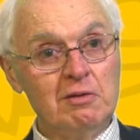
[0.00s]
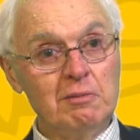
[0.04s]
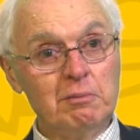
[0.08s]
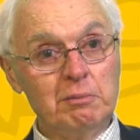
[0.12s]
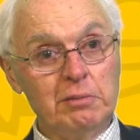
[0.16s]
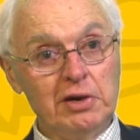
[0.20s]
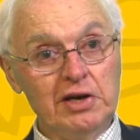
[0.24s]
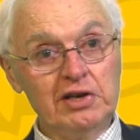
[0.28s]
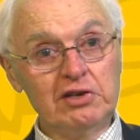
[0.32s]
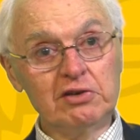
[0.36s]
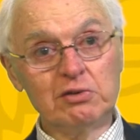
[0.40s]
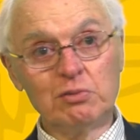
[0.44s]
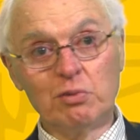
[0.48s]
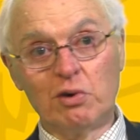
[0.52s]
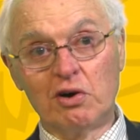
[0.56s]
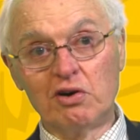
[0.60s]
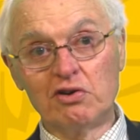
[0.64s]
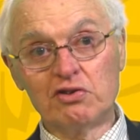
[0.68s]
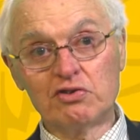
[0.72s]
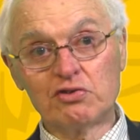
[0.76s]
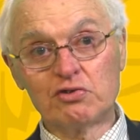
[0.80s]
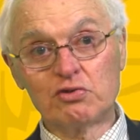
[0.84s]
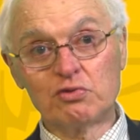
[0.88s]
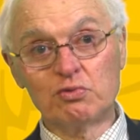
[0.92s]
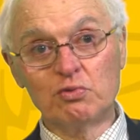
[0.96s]
Peter
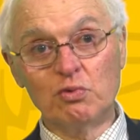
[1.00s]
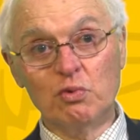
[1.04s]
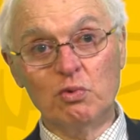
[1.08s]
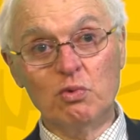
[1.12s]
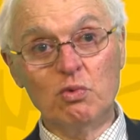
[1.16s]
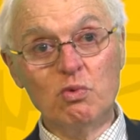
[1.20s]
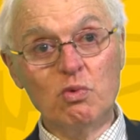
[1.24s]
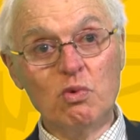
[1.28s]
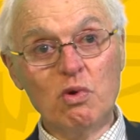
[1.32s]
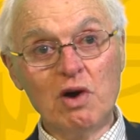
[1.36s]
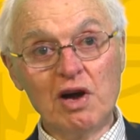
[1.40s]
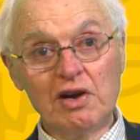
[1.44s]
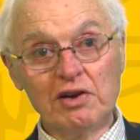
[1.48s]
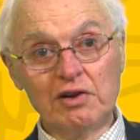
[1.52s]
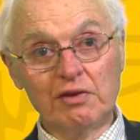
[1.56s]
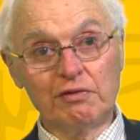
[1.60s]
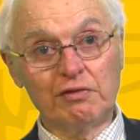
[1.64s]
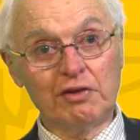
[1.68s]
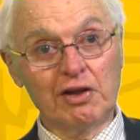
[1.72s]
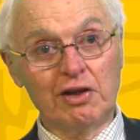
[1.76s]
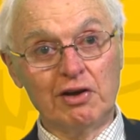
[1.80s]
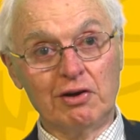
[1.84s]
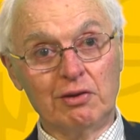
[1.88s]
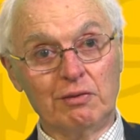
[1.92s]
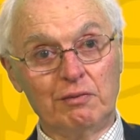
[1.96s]
was
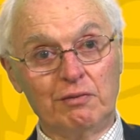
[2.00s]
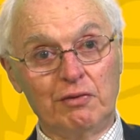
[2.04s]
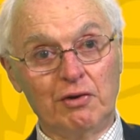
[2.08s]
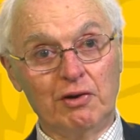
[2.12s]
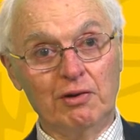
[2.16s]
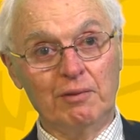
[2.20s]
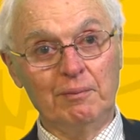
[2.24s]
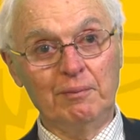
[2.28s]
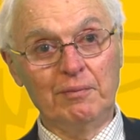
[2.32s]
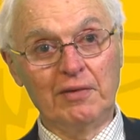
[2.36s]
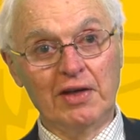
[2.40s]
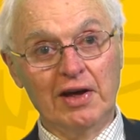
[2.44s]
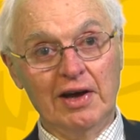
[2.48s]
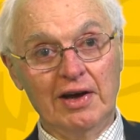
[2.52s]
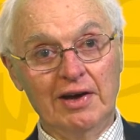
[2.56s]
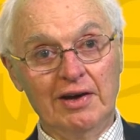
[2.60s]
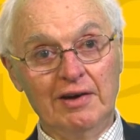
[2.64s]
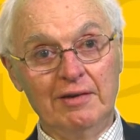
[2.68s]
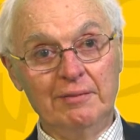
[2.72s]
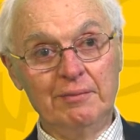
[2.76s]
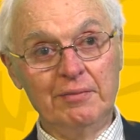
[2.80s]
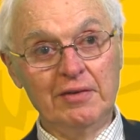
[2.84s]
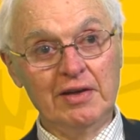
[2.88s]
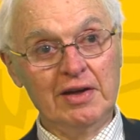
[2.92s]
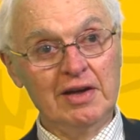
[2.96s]
wonderfully helpful.
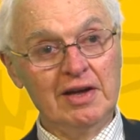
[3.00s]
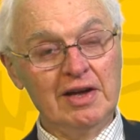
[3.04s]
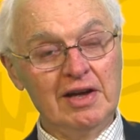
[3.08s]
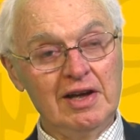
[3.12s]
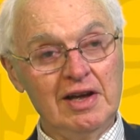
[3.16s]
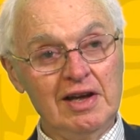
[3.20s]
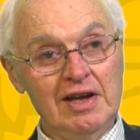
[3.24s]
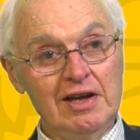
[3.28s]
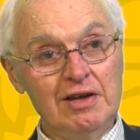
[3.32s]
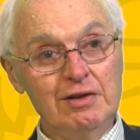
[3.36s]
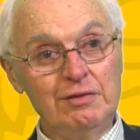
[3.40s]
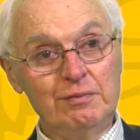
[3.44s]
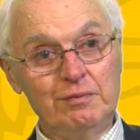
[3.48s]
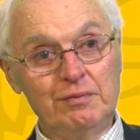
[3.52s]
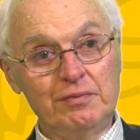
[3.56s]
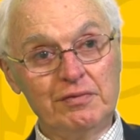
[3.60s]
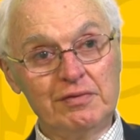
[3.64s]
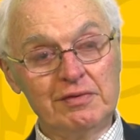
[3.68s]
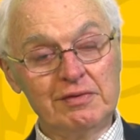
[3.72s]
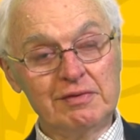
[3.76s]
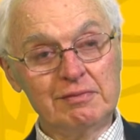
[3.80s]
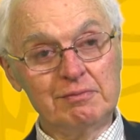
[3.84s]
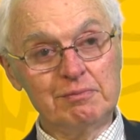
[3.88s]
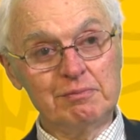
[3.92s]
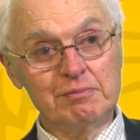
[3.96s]
He
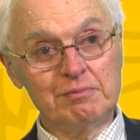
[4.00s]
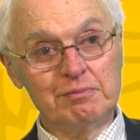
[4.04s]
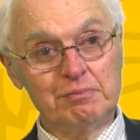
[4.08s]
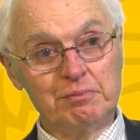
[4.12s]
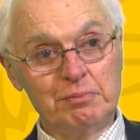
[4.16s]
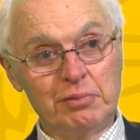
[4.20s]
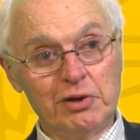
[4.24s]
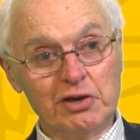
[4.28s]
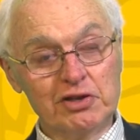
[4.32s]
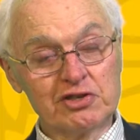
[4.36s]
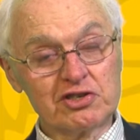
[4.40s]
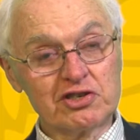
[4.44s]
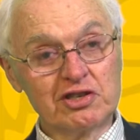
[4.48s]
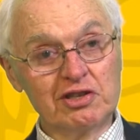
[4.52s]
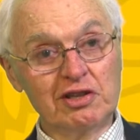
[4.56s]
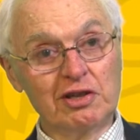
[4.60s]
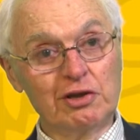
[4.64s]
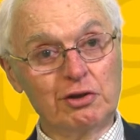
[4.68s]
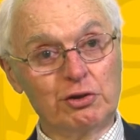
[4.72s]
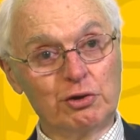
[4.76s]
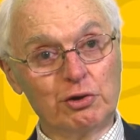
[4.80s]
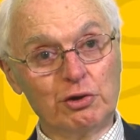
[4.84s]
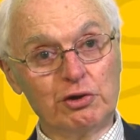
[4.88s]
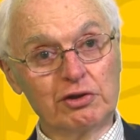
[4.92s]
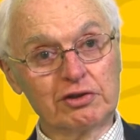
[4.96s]
personally
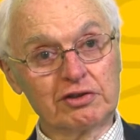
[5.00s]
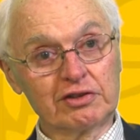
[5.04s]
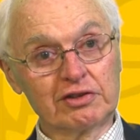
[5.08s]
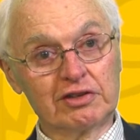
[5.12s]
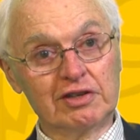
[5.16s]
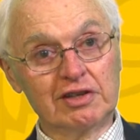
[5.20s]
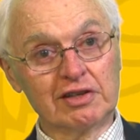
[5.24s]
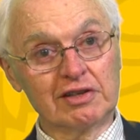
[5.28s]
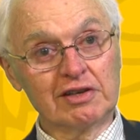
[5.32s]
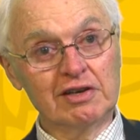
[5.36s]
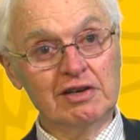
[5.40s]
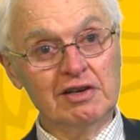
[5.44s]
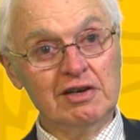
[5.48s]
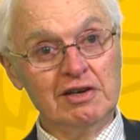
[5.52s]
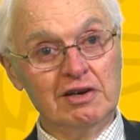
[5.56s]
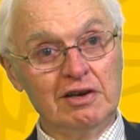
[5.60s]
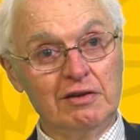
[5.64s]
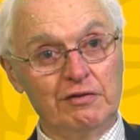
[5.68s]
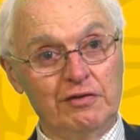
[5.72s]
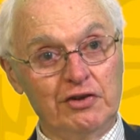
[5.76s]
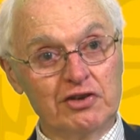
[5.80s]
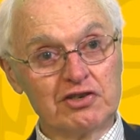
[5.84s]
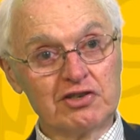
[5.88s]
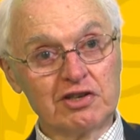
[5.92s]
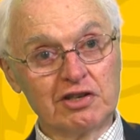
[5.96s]
thought that
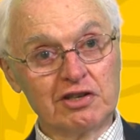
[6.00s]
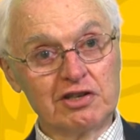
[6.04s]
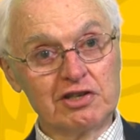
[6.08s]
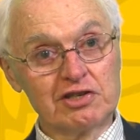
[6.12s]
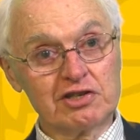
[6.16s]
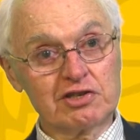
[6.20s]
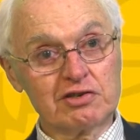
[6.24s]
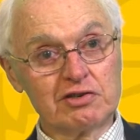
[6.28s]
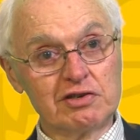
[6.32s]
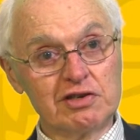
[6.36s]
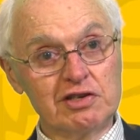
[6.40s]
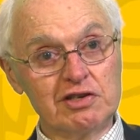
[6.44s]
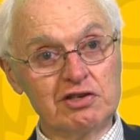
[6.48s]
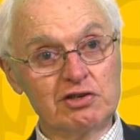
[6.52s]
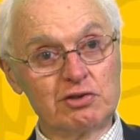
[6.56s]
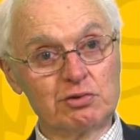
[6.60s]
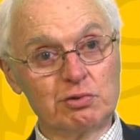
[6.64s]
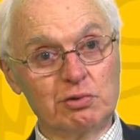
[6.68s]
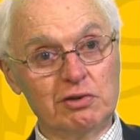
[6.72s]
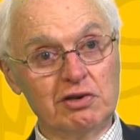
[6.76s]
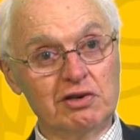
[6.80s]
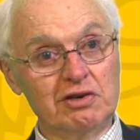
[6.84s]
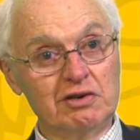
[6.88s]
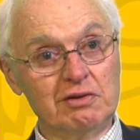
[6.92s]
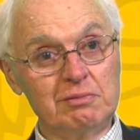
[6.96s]
official histories
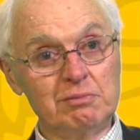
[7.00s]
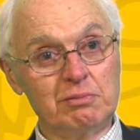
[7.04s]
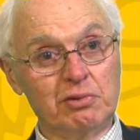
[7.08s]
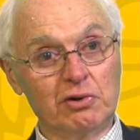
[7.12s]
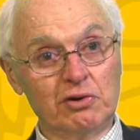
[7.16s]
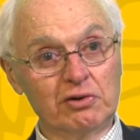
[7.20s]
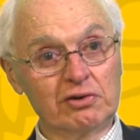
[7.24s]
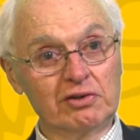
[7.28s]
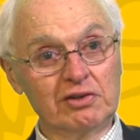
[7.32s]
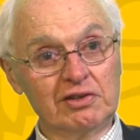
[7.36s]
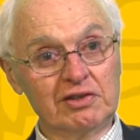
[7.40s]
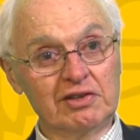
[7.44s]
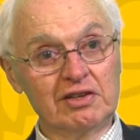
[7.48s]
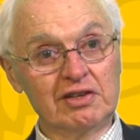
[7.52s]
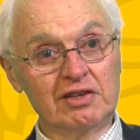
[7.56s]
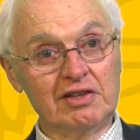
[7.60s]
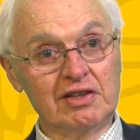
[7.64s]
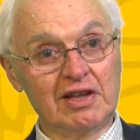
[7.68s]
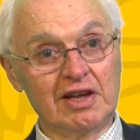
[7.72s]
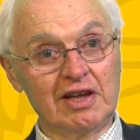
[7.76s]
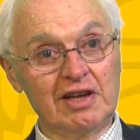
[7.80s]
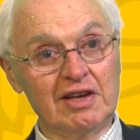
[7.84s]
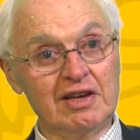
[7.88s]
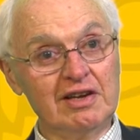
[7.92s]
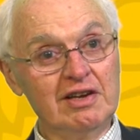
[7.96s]
were important and
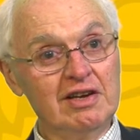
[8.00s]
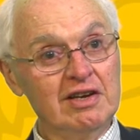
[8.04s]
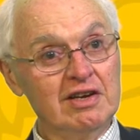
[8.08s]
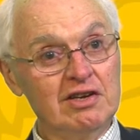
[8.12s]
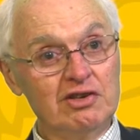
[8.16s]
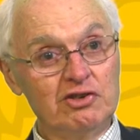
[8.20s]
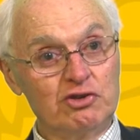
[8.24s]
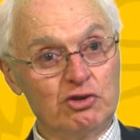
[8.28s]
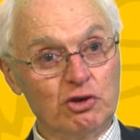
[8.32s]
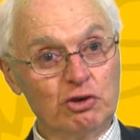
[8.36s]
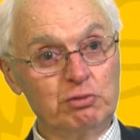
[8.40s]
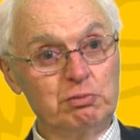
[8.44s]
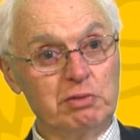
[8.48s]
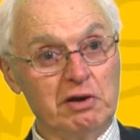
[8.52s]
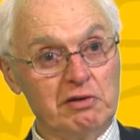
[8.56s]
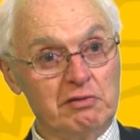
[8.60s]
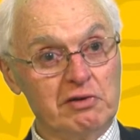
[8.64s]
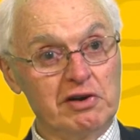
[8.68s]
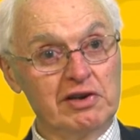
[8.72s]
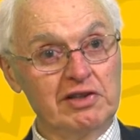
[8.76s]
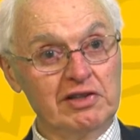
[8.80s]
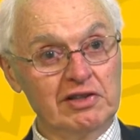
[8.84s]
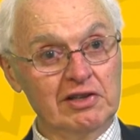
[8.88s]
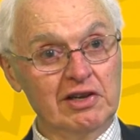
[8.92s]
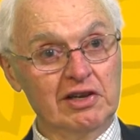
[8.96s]
they should be
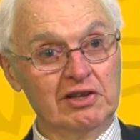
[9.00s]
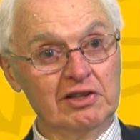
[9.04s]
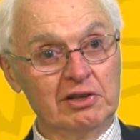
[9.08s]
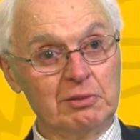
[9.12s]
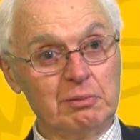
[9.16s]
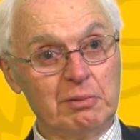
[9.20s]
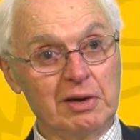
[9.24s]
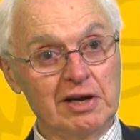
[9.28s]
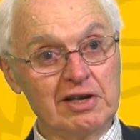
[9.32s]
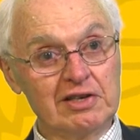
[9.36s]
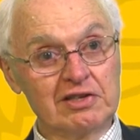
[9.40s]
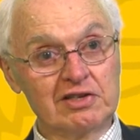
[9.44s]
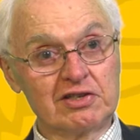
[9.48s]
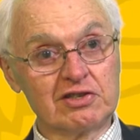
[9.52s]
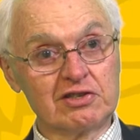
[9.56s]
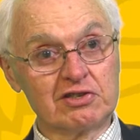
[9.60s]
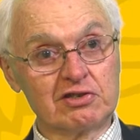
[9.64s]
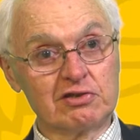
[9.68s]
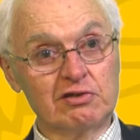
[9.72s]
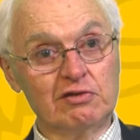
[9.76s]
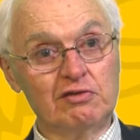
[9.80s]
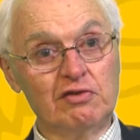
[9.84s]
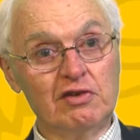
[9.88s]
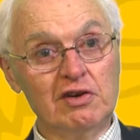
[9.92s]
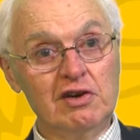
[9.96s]
written on the
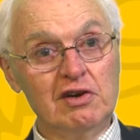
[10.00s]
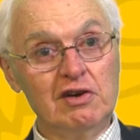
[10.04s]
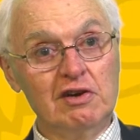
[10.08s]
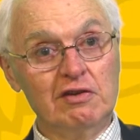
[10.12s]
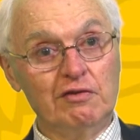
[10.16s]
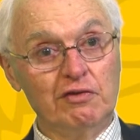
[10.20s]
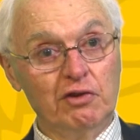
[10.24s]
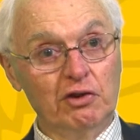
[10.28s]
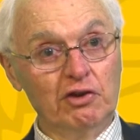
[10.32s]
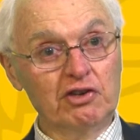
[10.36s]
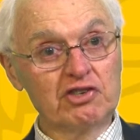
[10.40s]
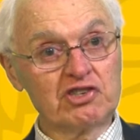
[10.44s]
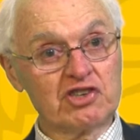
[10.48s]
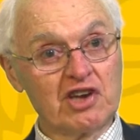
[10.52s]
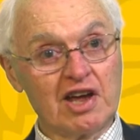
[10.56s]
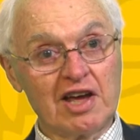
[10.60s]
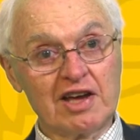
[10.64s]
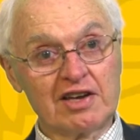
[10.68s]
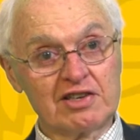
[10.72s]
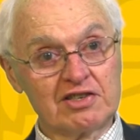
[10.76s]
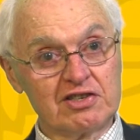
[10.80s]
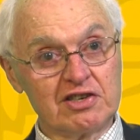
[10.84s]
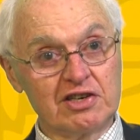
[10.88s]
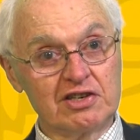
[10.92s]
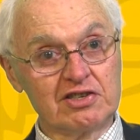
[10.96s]
basis of fullest
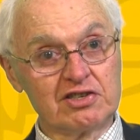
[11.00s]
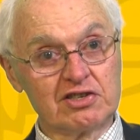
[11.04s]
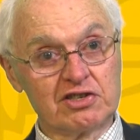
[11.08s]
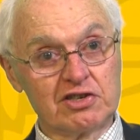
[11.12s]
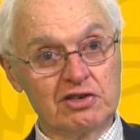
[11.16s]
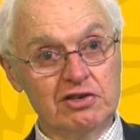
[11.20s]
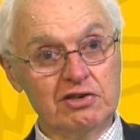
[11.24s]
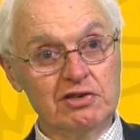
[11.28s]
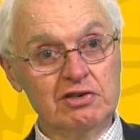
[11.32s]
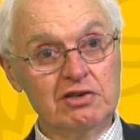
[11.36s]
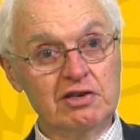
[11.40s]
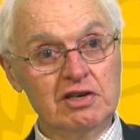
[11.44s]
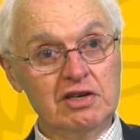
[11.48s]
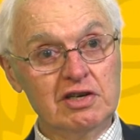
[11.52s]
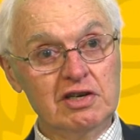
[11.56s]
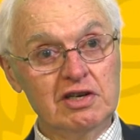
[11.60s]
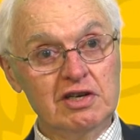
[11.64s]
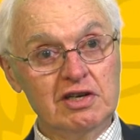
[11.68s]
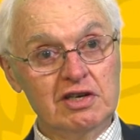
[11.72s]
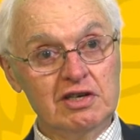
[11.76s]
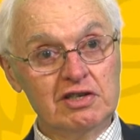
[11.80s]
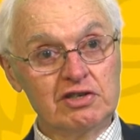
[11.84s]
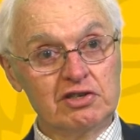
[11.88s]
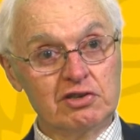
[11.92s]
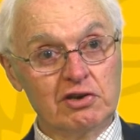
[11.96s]
access to
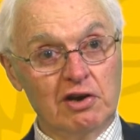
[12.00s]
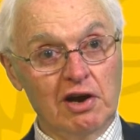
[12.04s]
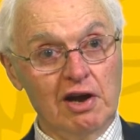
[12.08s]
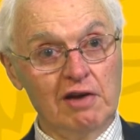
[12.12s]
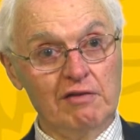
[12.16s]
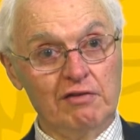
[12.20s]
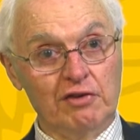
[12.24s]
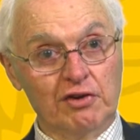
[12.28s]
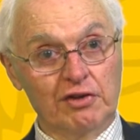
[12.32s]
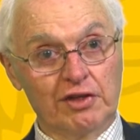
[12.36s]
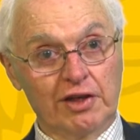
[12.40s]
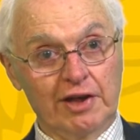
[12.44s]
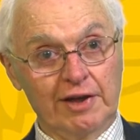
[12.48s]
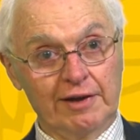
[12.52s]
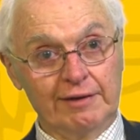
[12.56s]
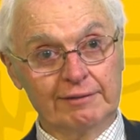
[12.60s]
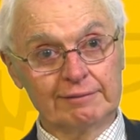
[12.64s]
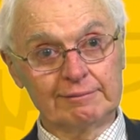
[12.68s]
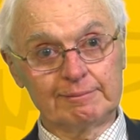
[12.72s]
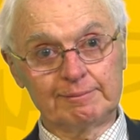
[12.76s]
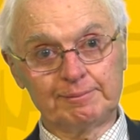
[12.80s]
everything.